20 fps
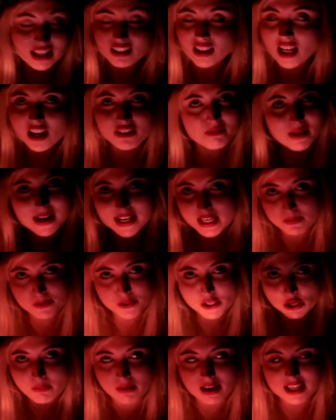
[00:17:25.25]
love makeup
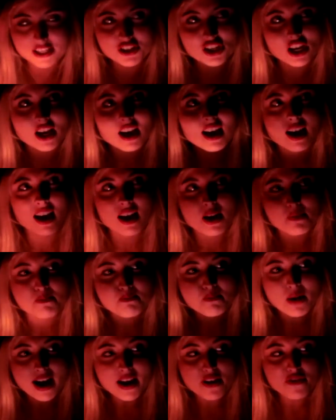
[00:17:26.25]
so much.
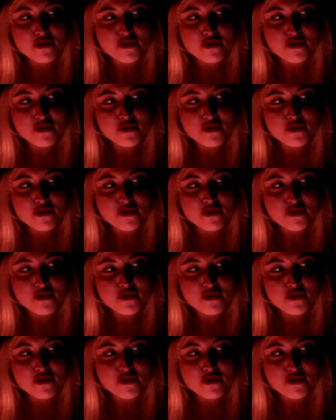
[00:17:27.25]
My